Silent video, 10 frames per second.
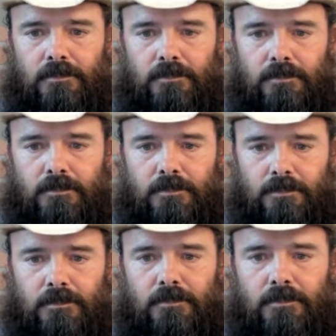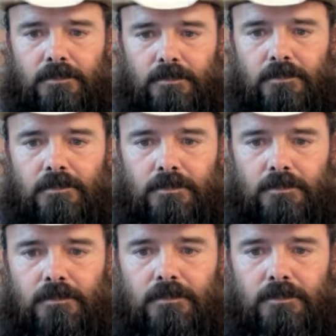
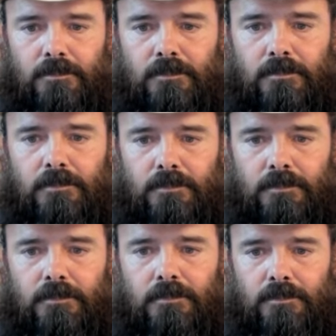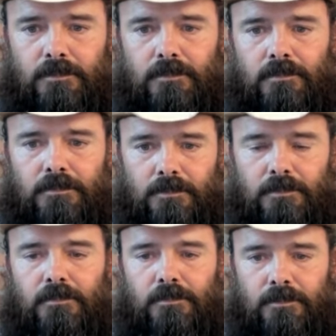
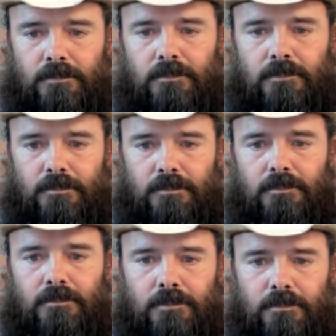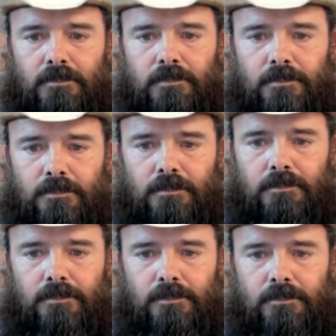
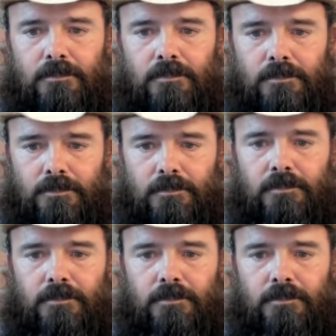No words are spoken by the person on screen.